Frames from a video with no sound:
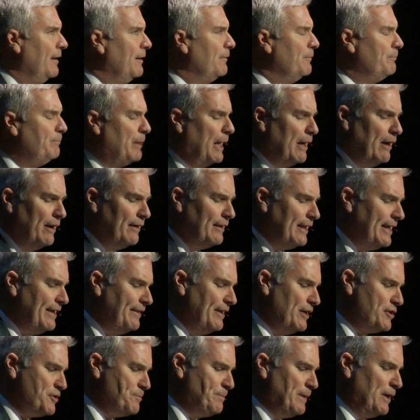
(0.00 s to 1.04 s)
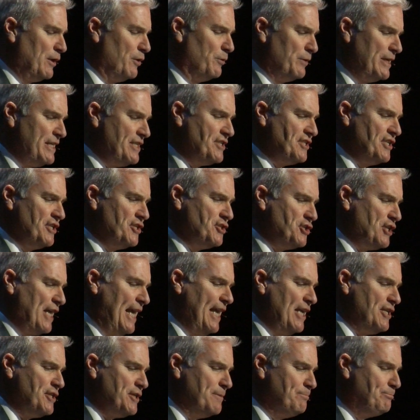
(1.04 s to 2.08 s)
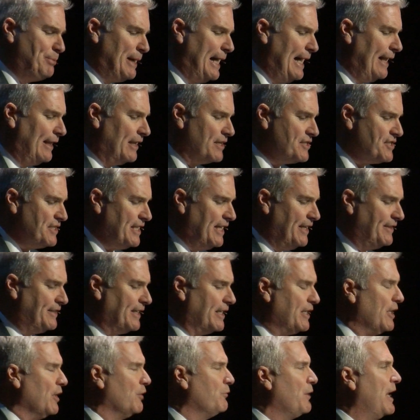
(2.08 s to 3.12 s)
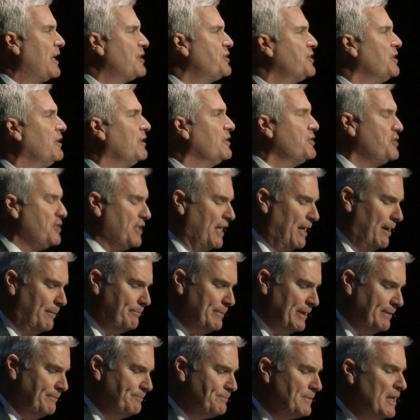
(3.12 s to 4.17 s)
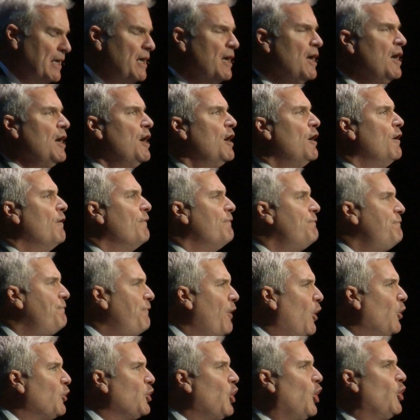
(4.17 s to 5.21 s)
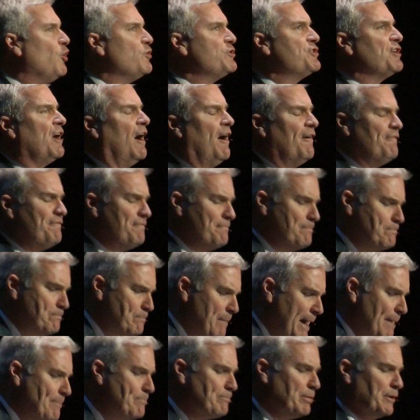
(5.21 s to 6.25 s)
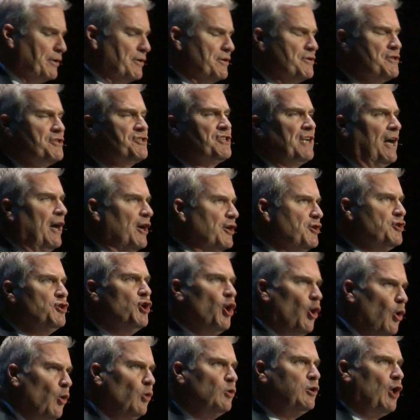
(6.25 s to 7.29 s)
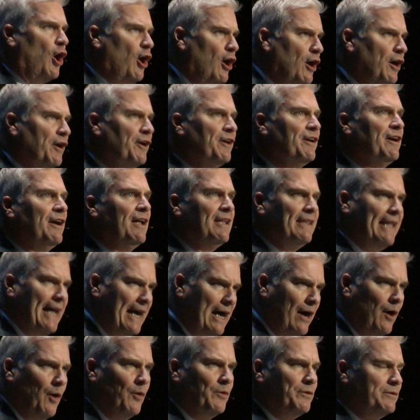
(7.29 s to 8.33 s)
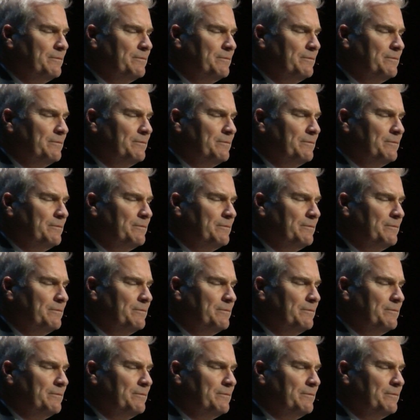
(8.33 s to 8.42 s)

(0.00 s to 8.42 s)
apparently there's been a recent change in policy at the congressional gym, and photos of members are no longer allowed.